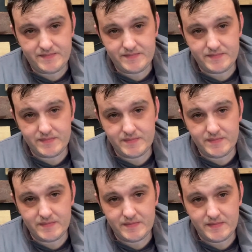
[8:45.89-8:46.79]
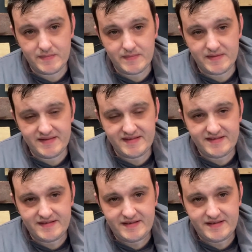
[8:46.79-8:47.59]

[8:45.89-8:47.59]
Nothing is said.